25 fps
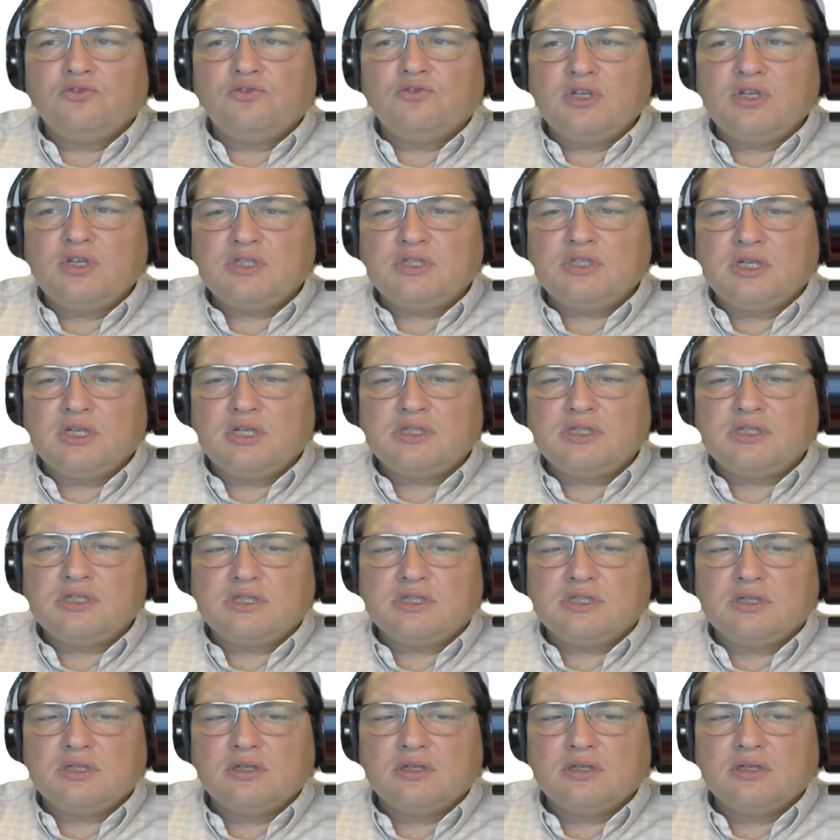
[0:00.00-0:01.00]
this
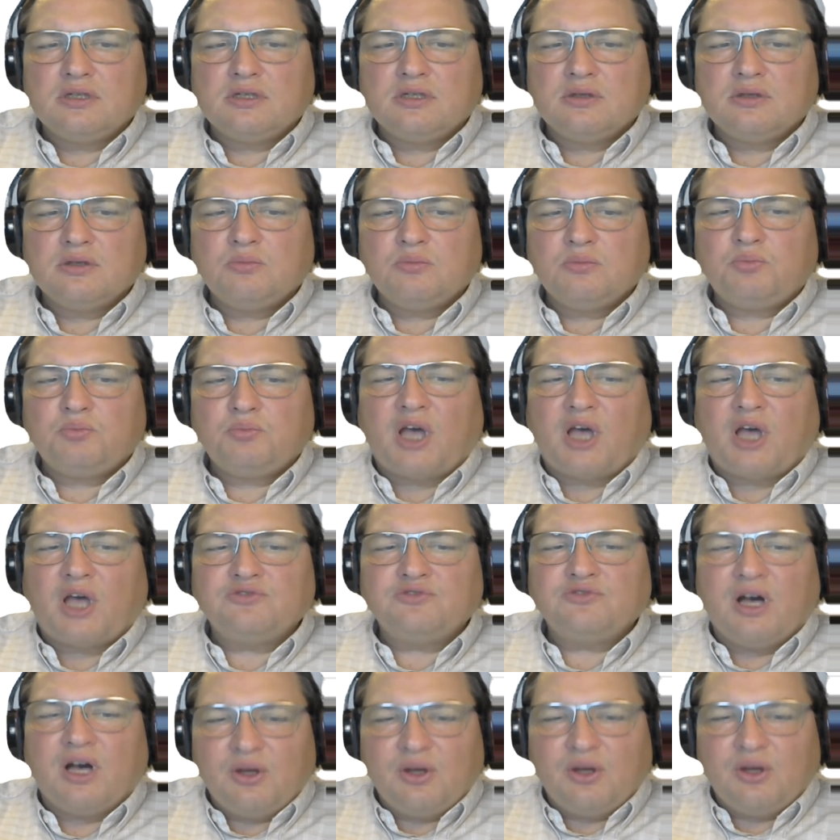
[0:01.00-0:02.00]
is
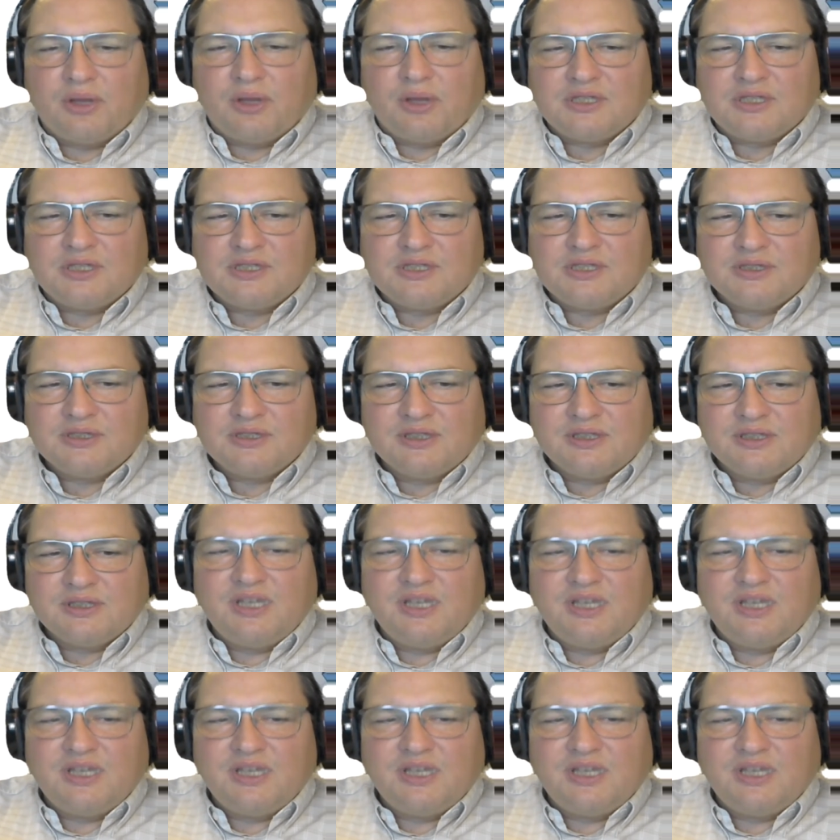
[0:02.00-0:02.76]
Pythagoras.